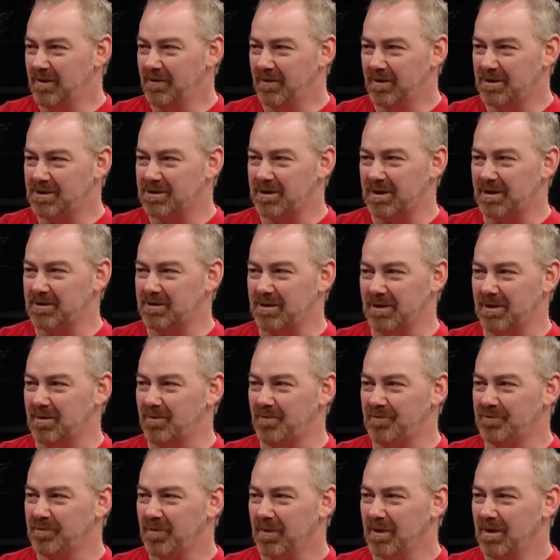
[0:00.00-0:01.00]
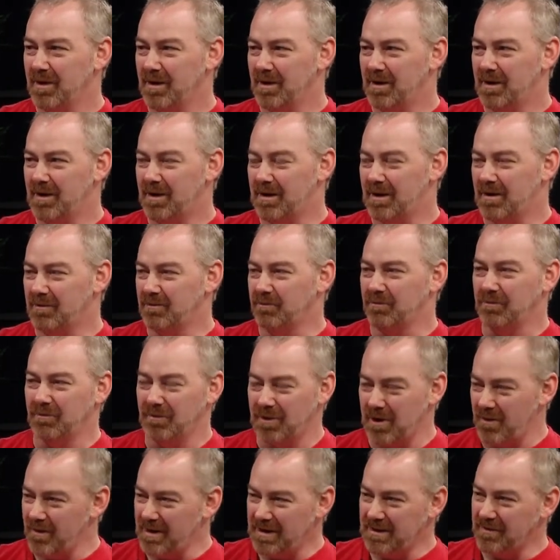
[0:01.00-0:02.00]
There's that
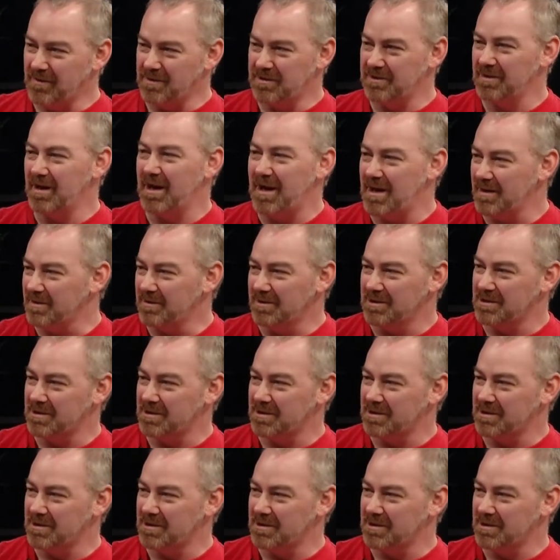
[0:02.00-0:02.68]
going into the darkness